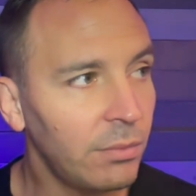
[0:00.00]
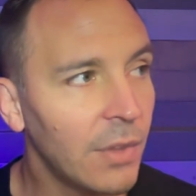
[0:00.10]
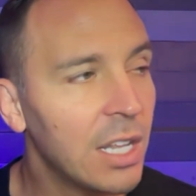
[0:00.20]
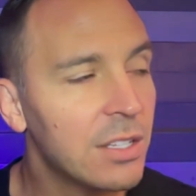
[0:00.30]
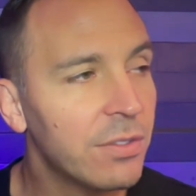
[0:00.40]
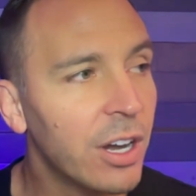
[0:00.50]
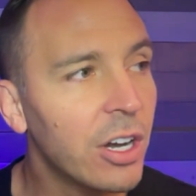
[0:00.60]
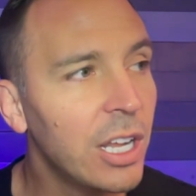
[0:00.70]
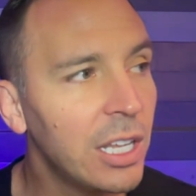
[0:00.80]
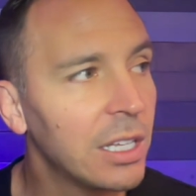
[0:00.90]

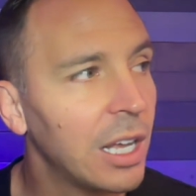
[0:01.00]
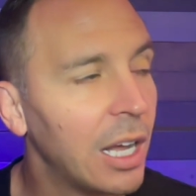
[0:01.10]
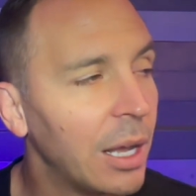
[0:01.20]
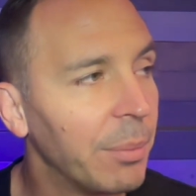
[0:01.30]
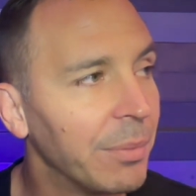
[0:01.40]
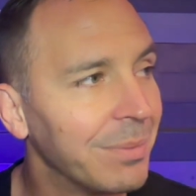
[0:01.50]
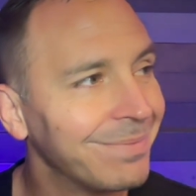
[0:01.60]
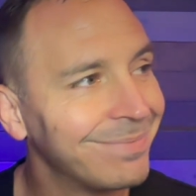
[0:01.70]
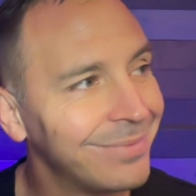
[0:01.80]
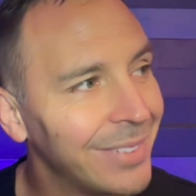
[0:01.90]
very
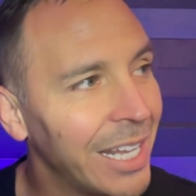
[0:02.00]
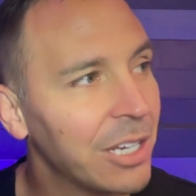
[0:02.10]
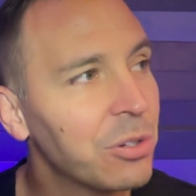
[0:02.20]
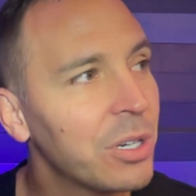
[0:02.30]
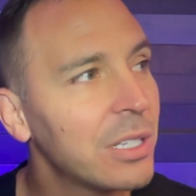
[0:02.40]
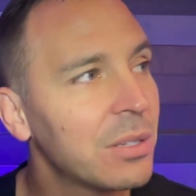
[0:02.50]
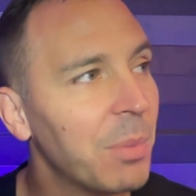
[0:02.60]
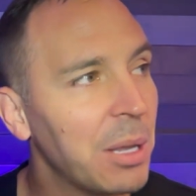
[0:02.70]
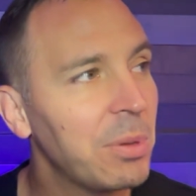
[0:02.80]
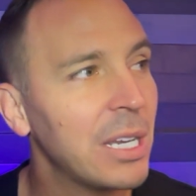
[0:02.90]
ignorant,
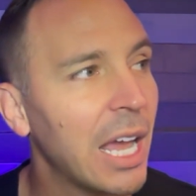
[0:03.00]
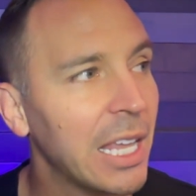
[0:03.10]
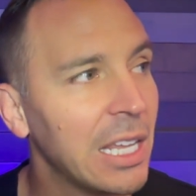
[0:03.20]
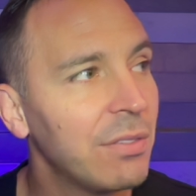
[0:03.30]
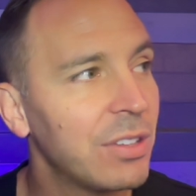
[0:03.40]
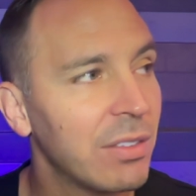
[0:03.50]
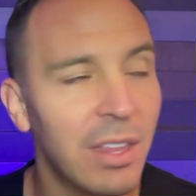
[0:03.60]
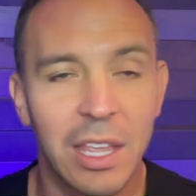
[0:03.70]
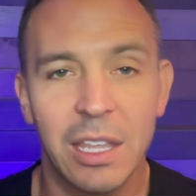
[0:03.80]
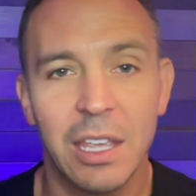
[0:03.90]
maybe naive to
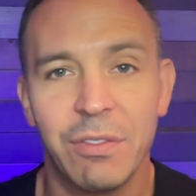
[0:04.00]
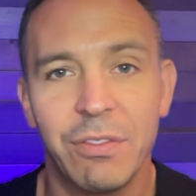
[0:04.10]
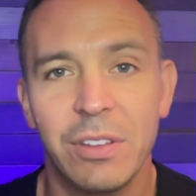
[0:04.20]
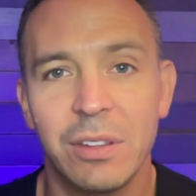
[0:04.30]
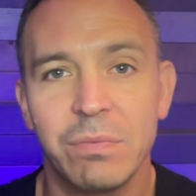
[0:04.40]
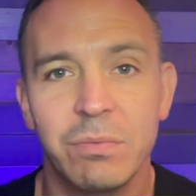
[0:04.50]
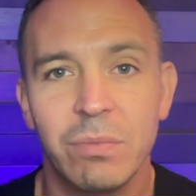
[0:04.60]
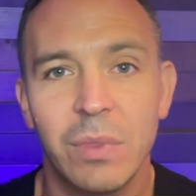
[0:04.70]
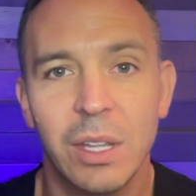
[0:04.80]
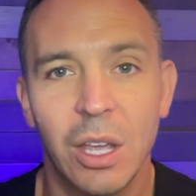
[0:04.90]
think if,
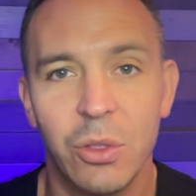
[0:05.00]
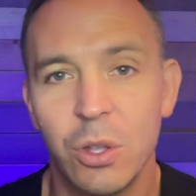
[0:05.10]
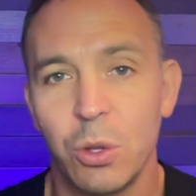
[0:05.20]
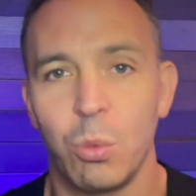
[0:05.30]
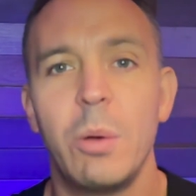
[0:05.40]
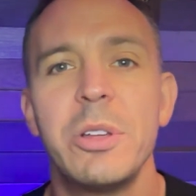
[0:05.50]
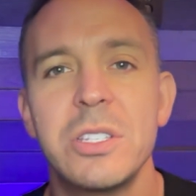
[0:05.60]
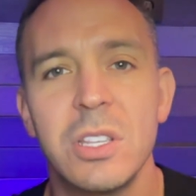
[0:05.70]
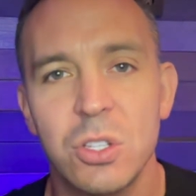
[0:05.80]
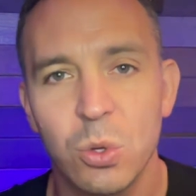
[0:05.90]
the woman's
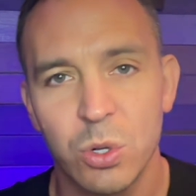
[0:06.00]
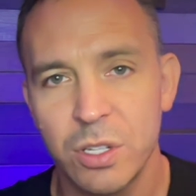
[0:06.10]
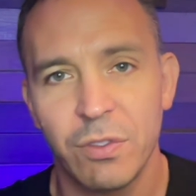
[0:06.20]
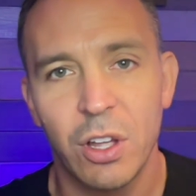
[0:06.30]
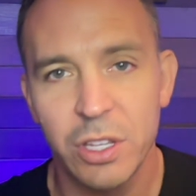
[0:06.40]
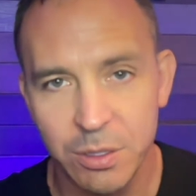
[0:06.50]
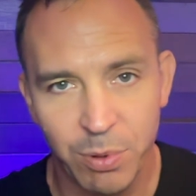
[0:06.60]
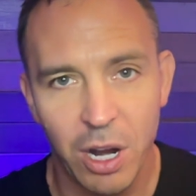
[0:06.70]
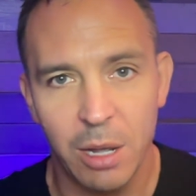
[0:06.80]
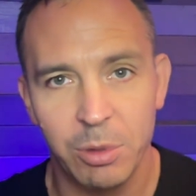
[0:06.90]
the source of all these
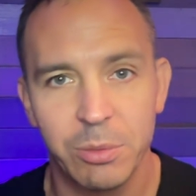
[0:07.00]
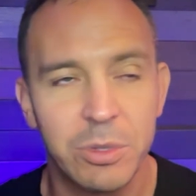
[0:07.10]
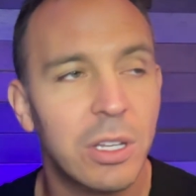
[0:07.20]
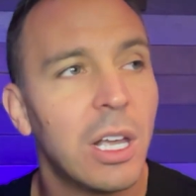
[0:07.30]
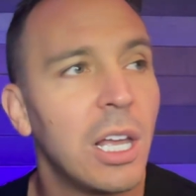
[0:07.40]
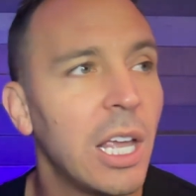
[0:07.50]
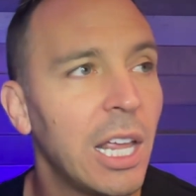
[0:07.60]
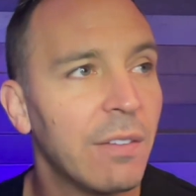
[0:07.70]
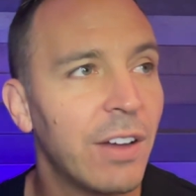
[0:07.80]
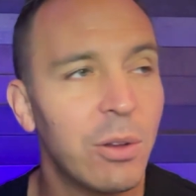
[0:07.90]
problems.
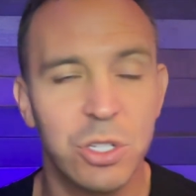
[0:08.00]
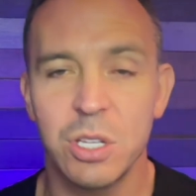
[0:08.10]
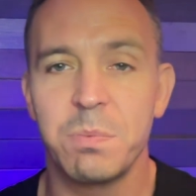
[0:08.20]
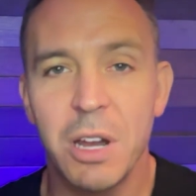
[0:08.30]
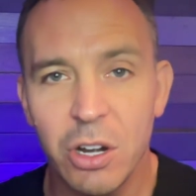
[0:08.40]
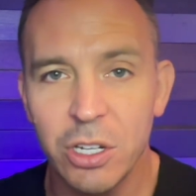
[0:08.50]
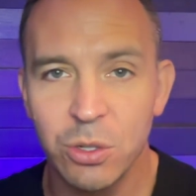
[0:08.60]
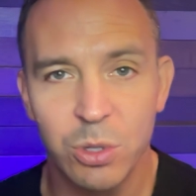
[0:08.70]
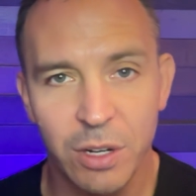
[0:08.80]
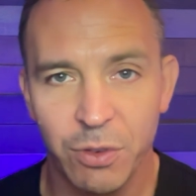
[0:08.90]
And if I was just married to
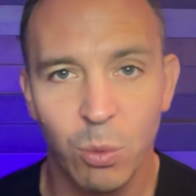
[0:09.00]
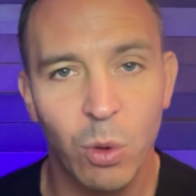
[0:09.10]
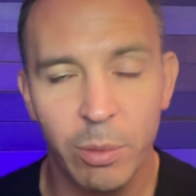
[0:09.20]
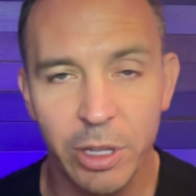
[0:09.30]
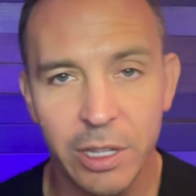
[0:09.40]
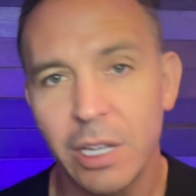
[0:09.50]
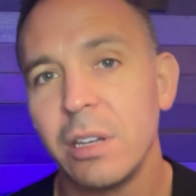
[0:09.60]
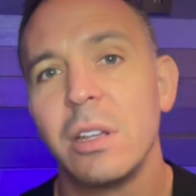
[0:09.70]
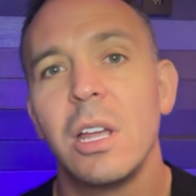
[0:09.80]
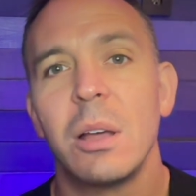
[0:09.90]
a different woman,
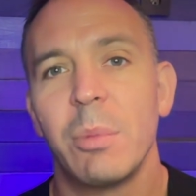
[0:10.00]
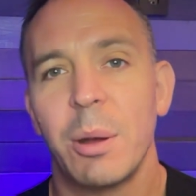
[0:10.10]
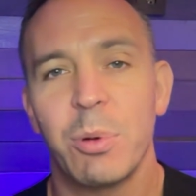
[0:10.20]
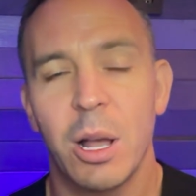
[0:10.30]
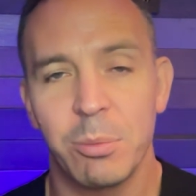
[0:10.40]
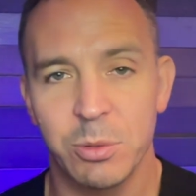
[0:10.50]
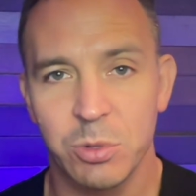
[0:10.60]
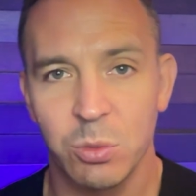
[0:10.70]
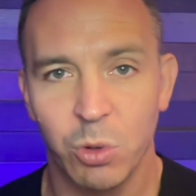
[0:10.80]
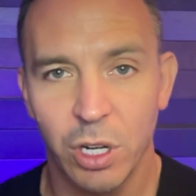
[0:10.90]
then my
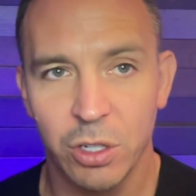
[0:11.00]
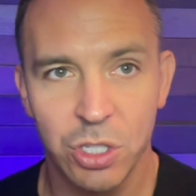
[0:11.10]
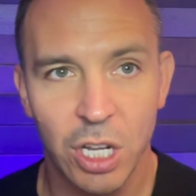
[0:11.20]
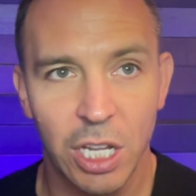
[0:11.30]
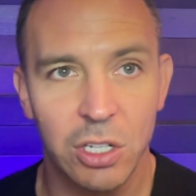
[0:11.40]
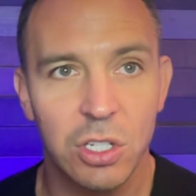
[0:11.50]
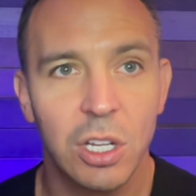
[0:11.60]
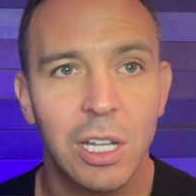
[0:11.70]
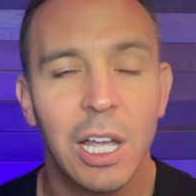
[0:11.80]
problems would all change.